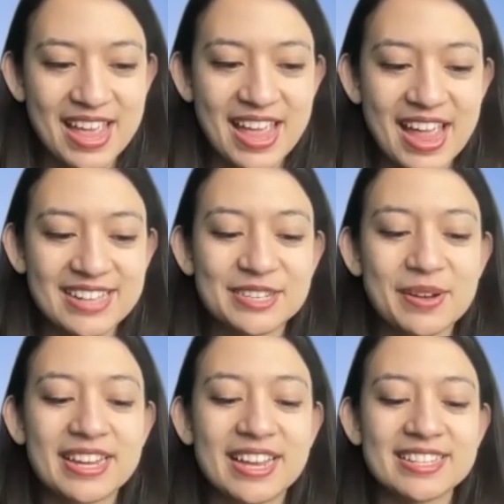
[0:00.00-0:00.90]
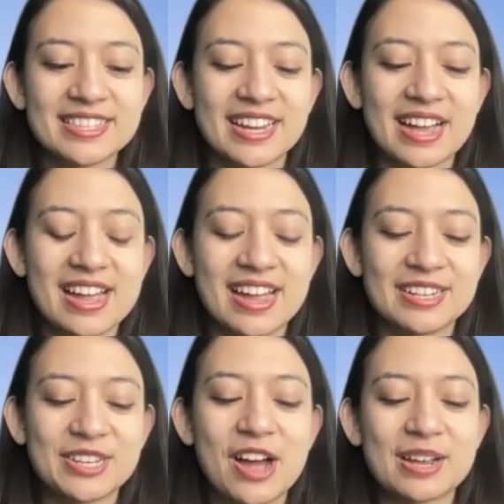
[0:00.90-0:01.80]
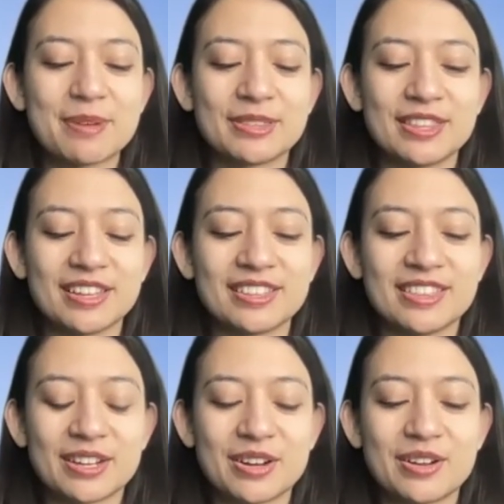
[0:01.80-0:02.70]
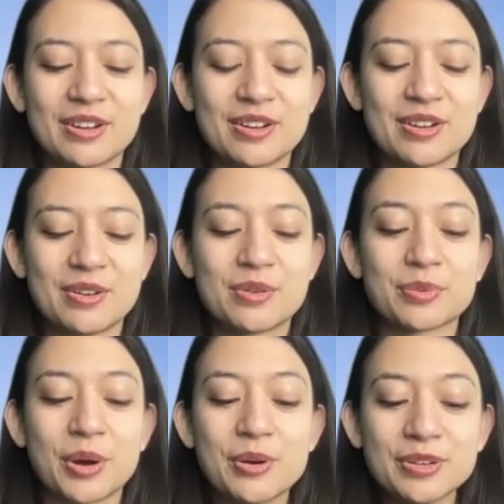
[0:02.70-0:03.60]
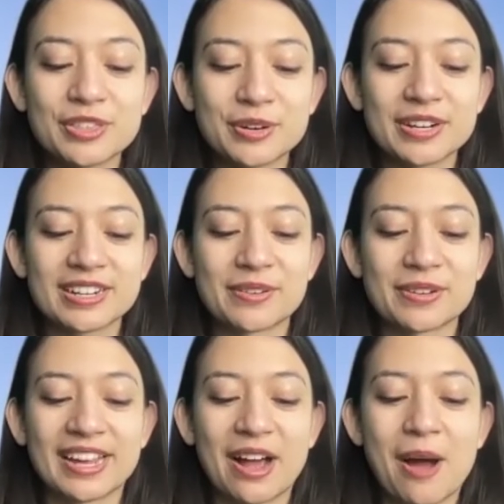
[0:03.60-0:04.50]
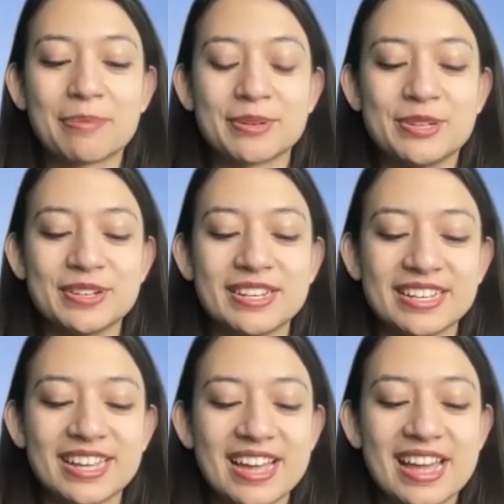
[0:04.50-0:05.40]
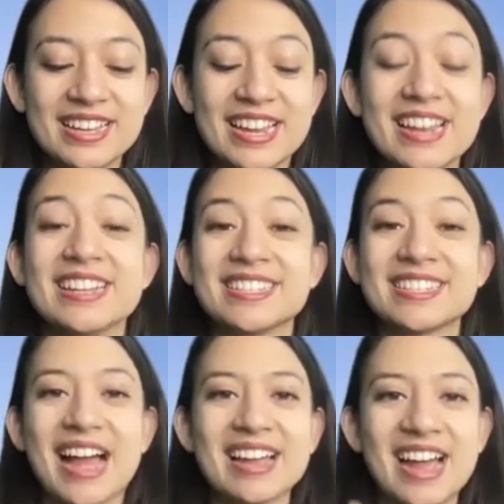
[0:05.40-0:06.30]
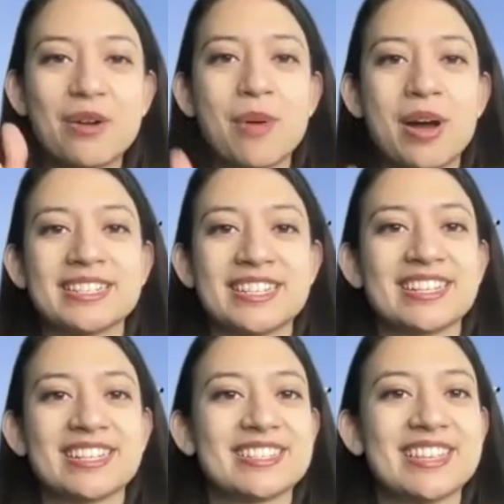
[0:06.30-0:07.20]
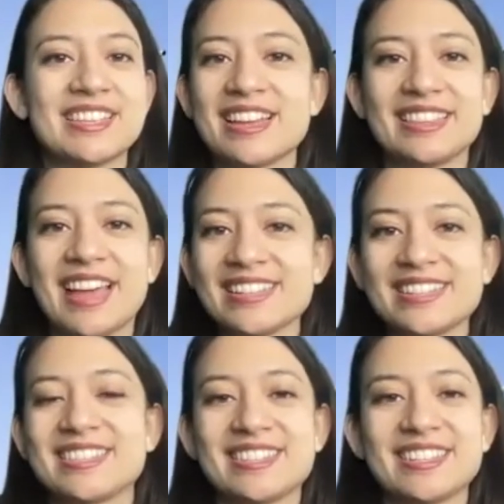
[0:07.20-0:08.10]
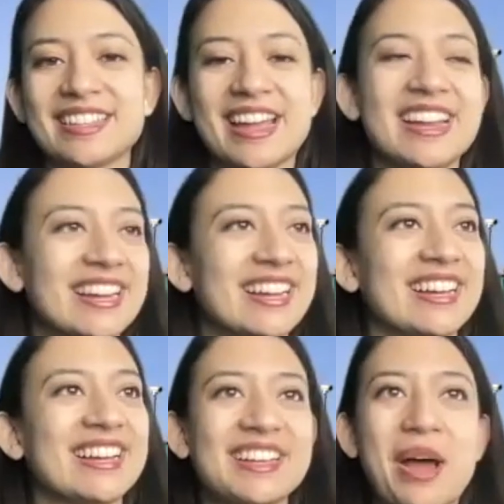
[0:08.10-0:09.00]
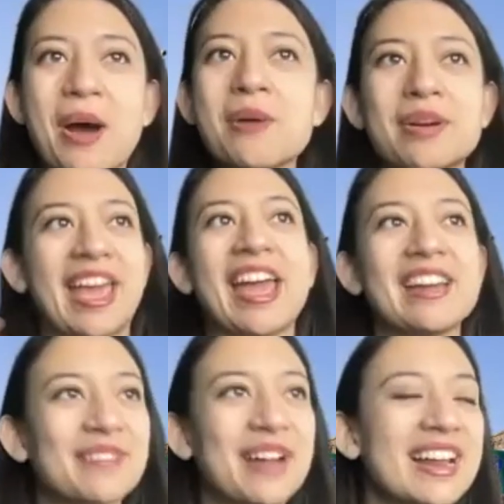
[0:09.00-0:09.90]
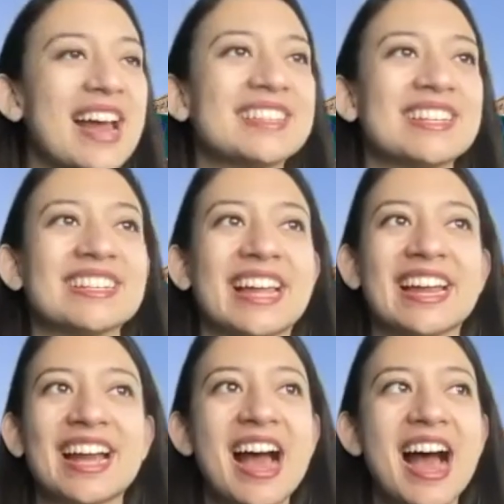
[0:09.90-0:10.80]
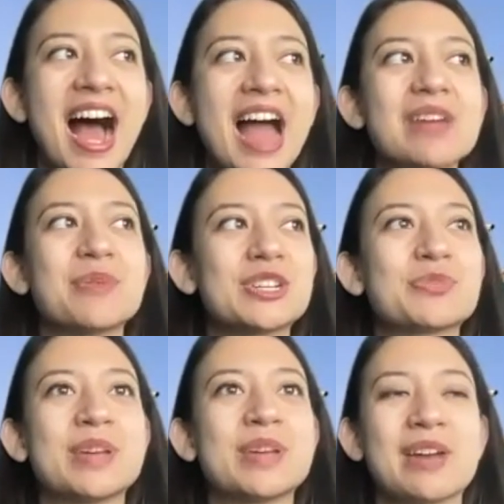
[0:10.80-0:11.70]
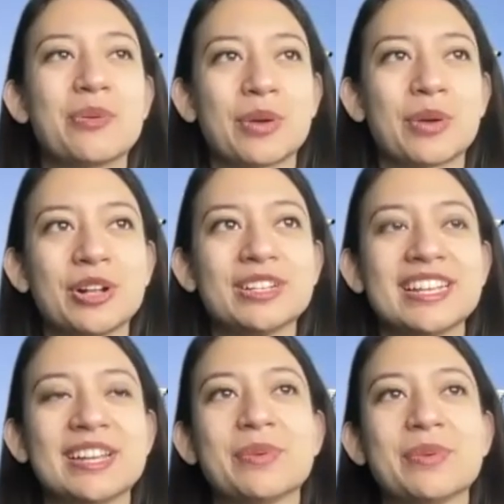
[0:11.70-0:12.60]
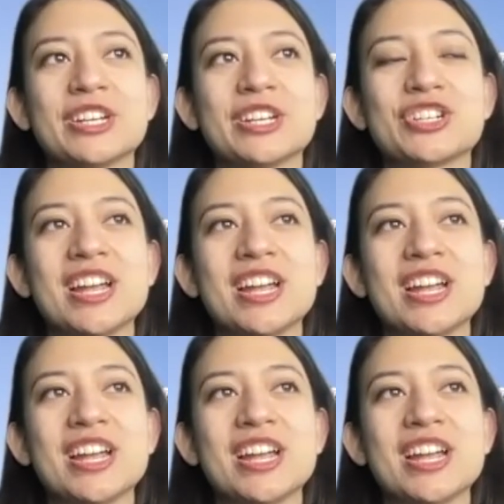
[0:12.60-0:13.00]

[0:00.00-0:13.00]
And so I guess like I talk about the growth or like opportunity. It is, I don't want to say that that's like okay, right? As in like, I wish we had a world in which